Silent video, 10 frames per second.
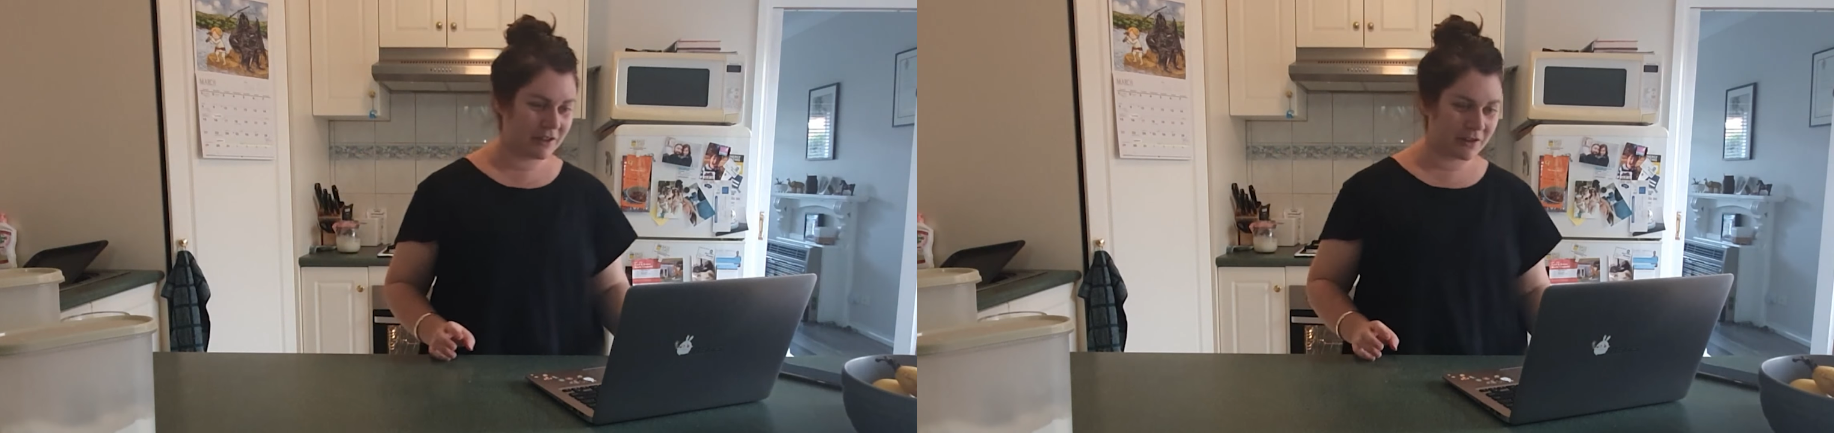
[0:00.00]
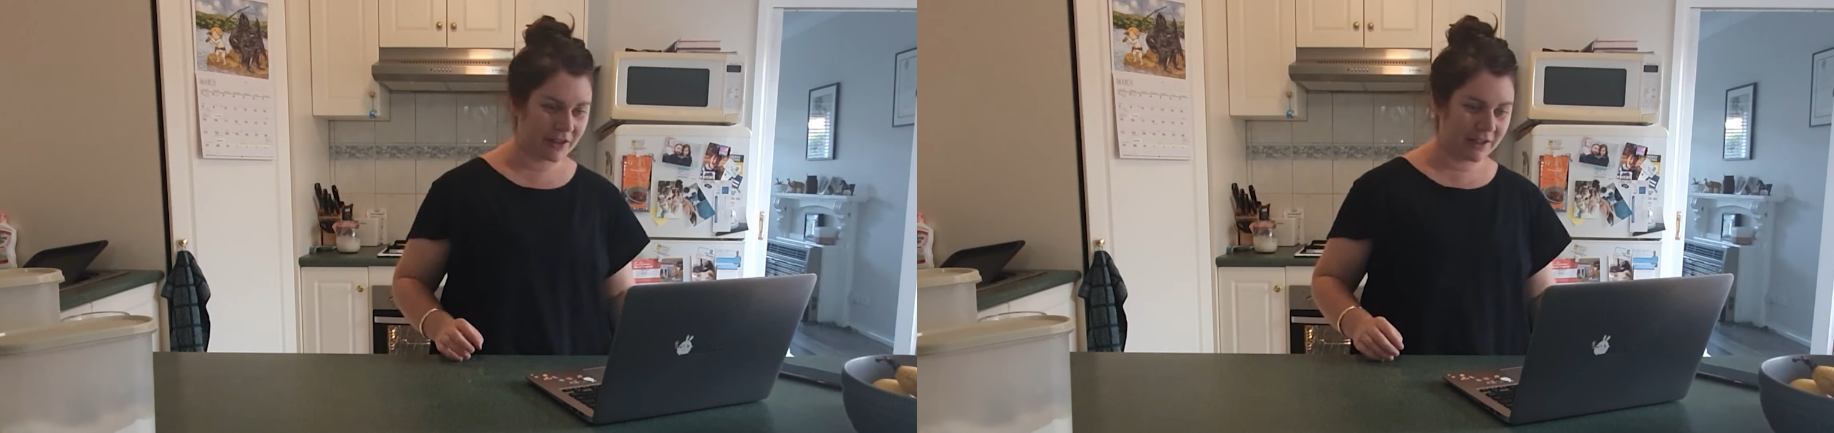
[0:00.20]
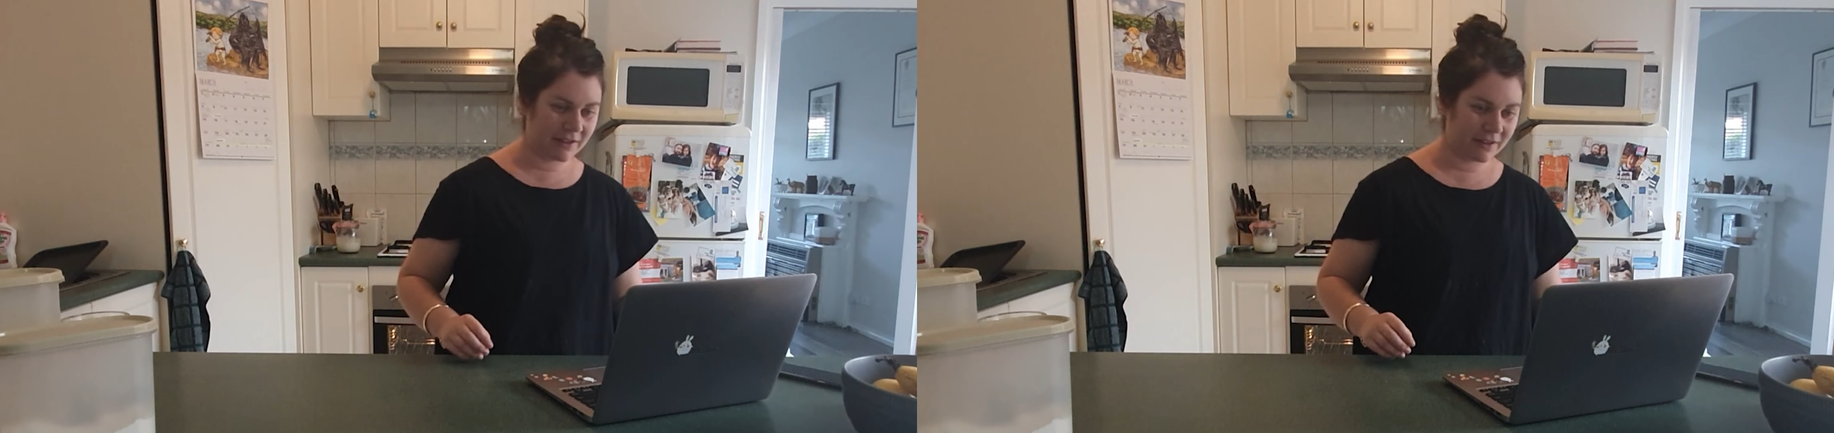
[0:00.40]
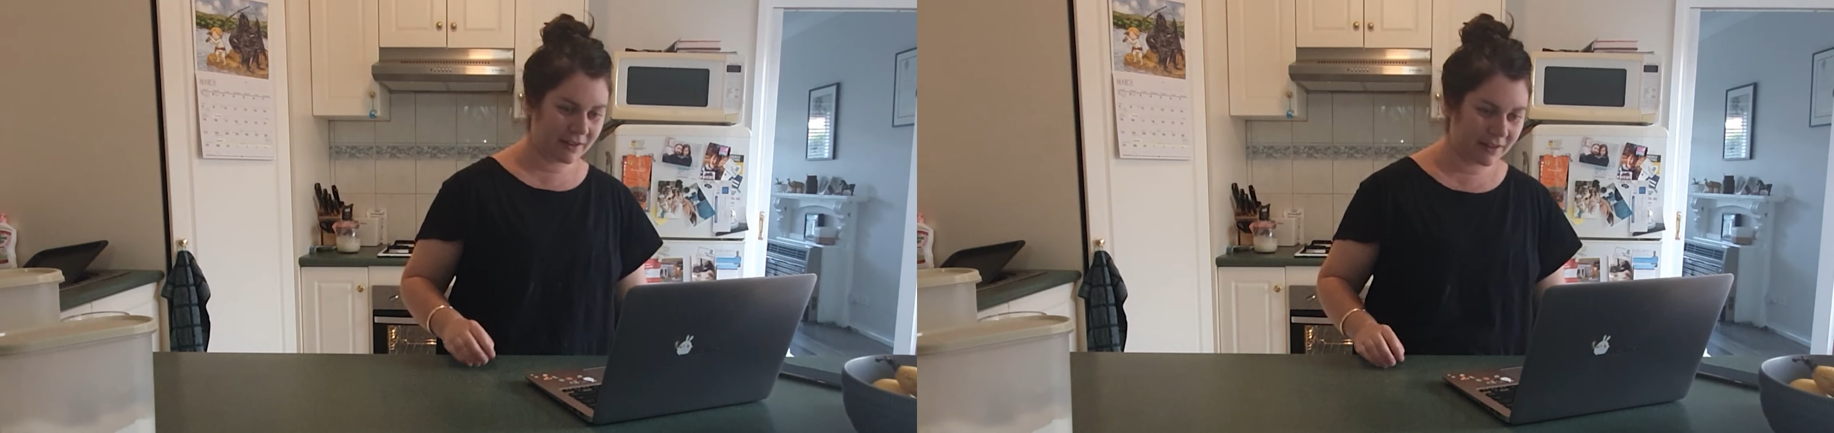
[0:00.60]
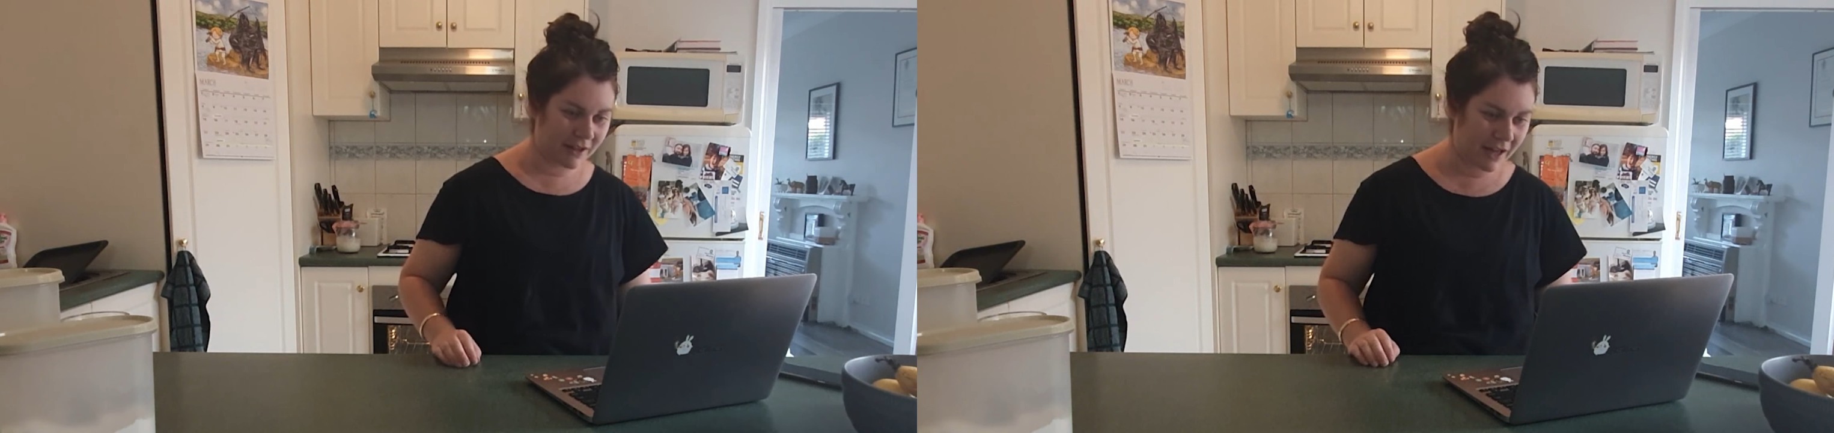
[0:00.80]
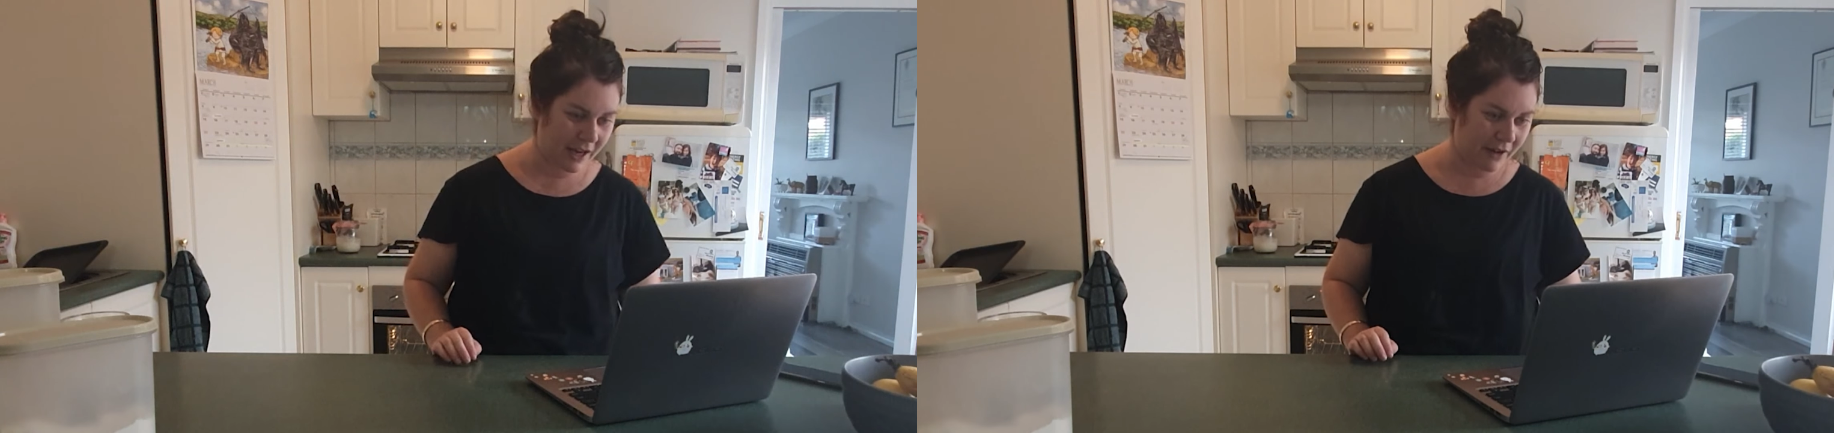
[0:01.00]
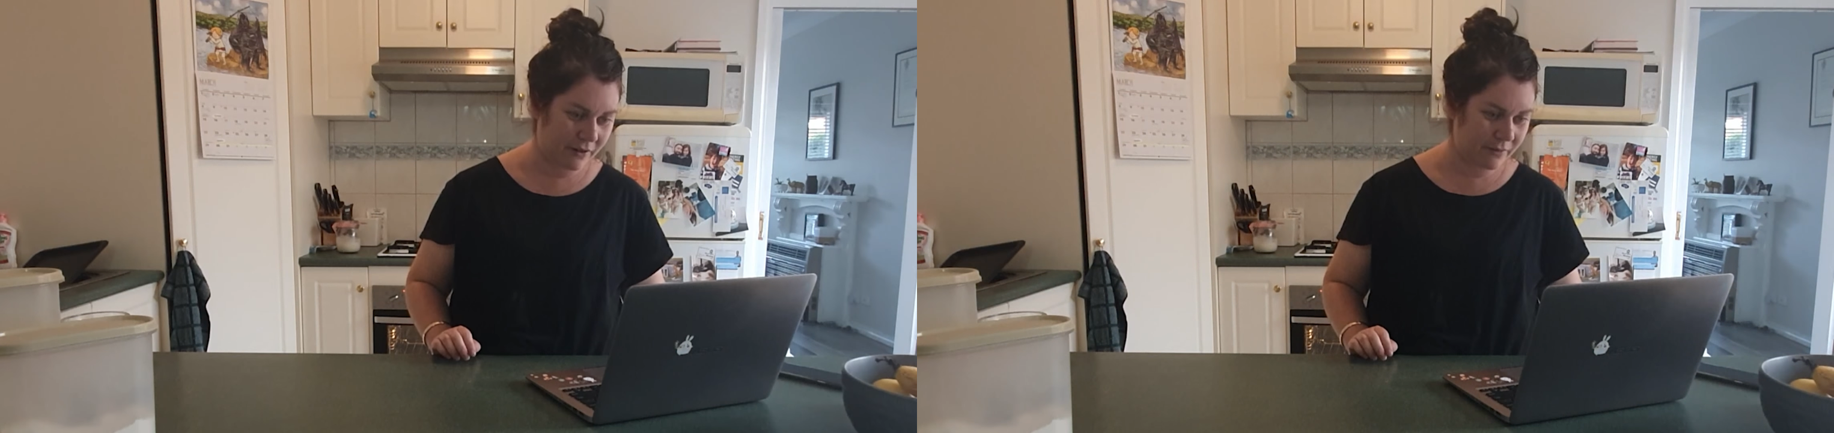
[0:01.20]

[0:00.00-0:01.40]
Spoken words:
degrees. Now,